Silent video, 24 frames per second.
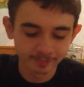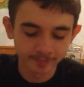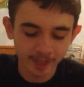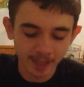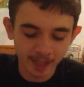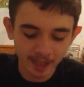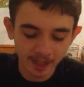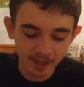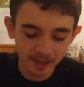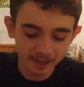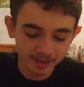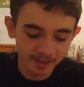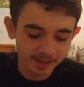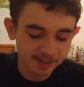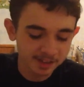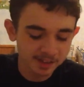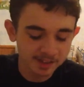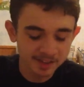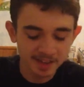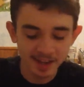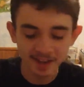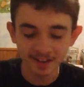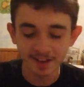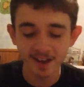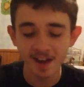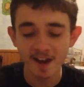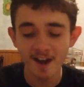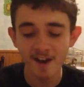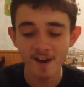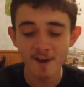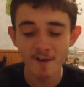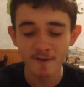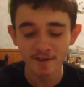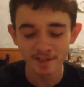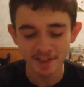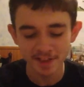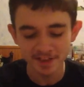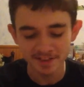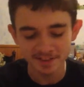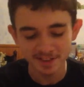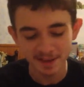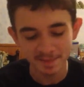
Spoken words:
let's just get on with this